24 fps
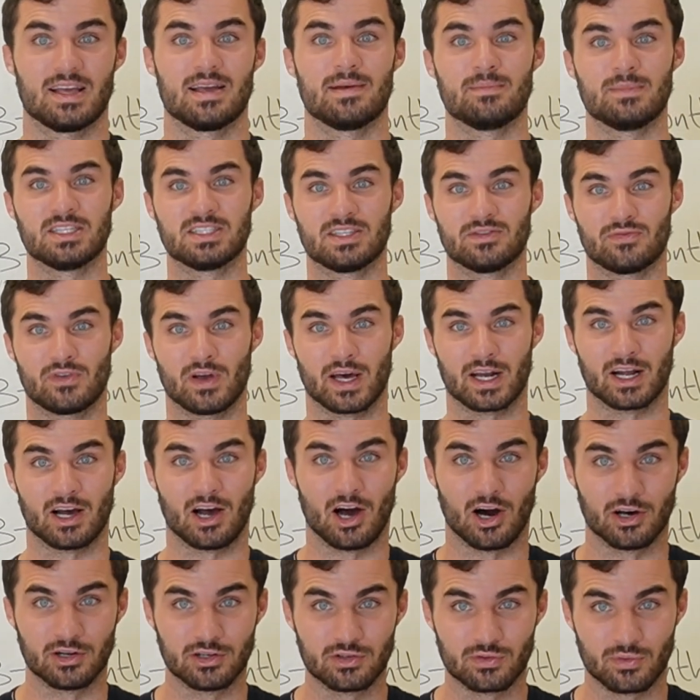It means you've got
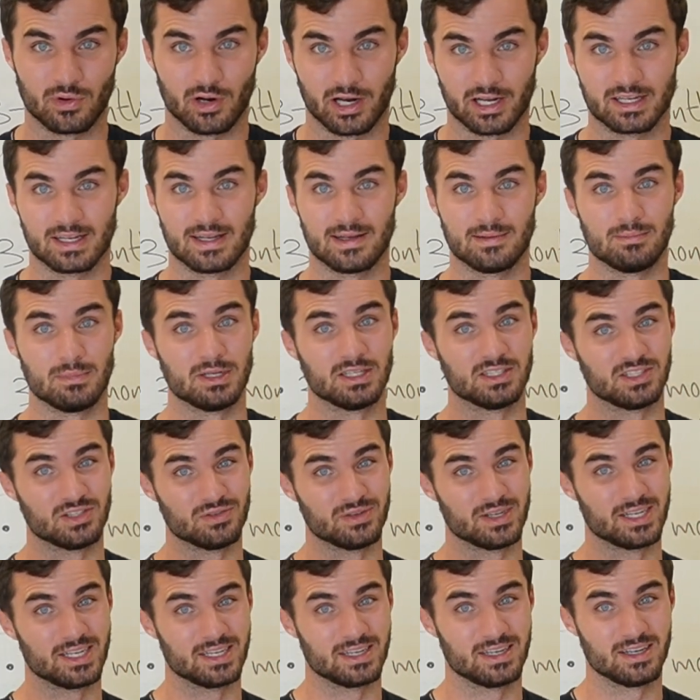to underwrite. It means you
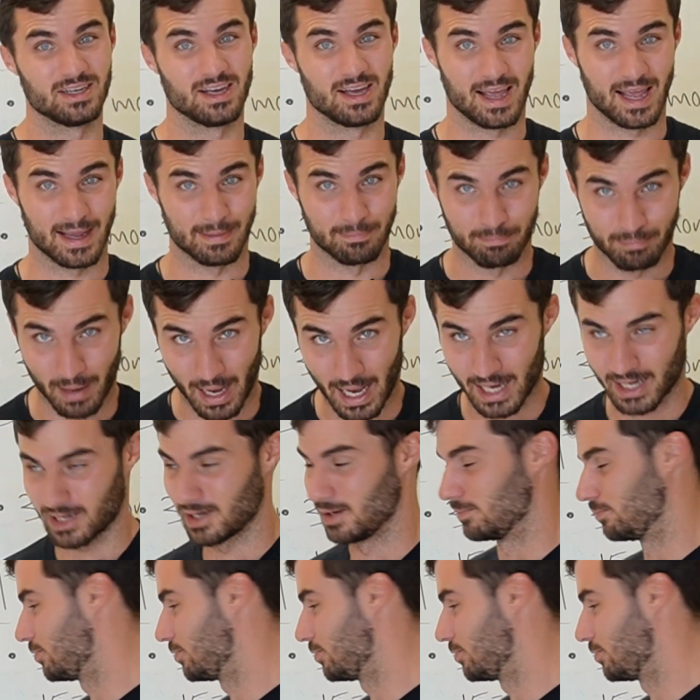need a backup